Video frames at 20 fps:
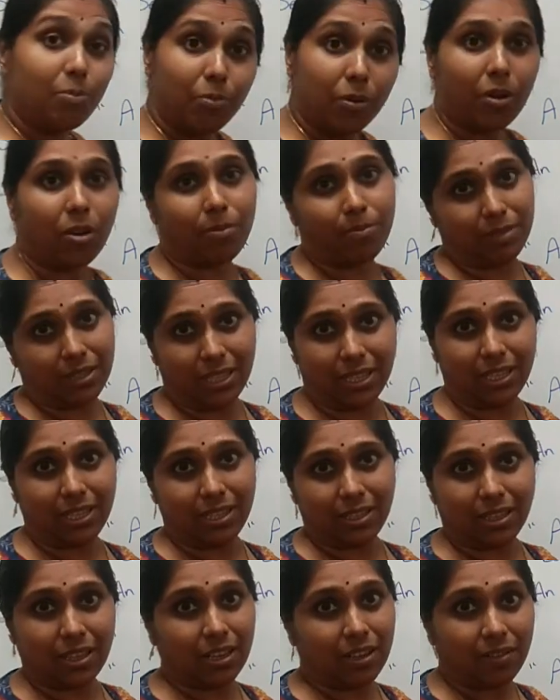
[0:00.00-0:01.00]
a promise
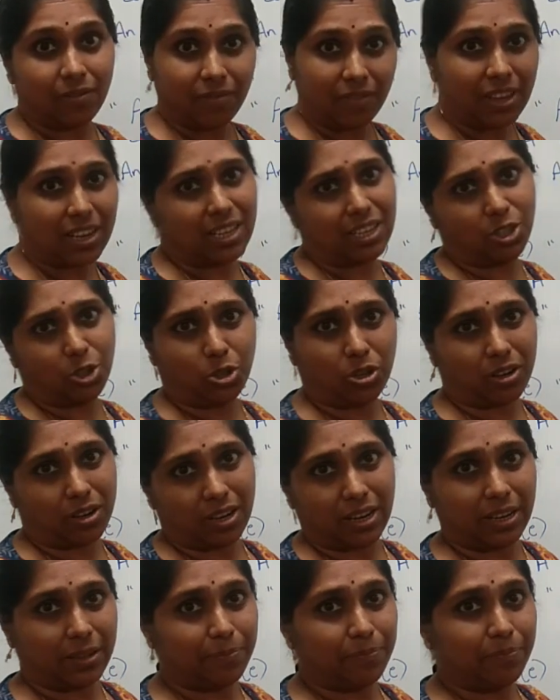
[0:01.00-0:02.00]
is very
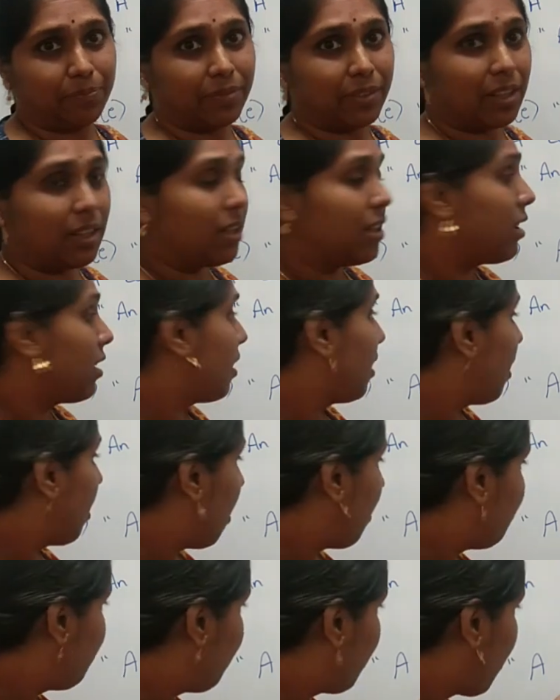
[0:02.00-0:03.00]
shortly.
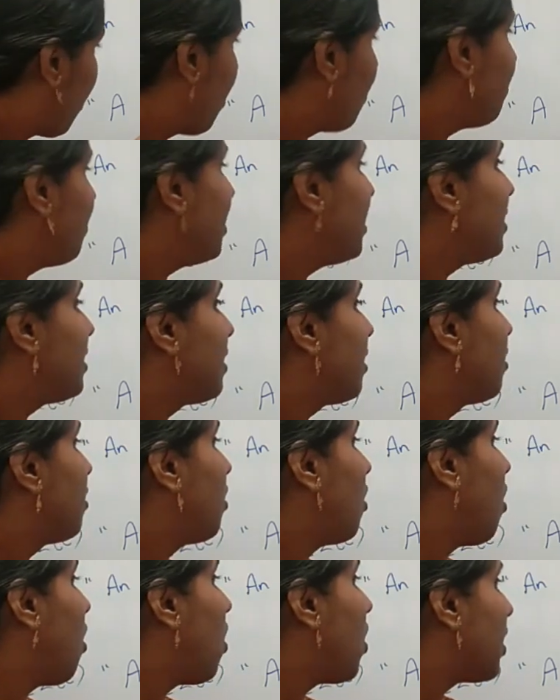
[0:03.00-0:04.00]
A promise
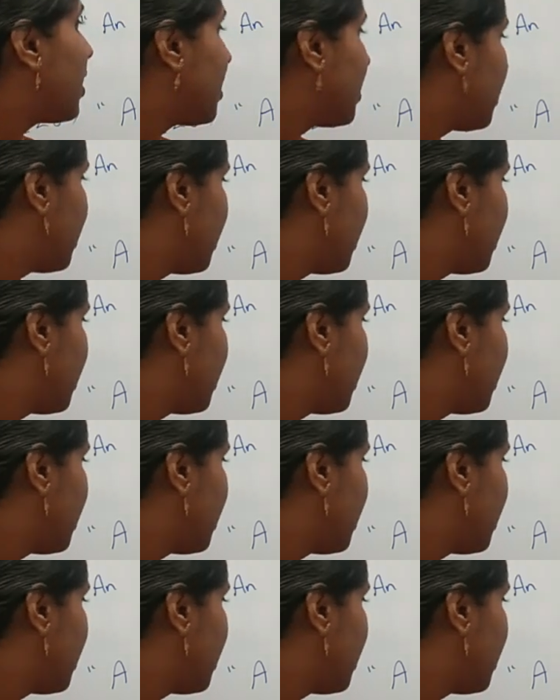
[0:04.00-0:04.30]
or a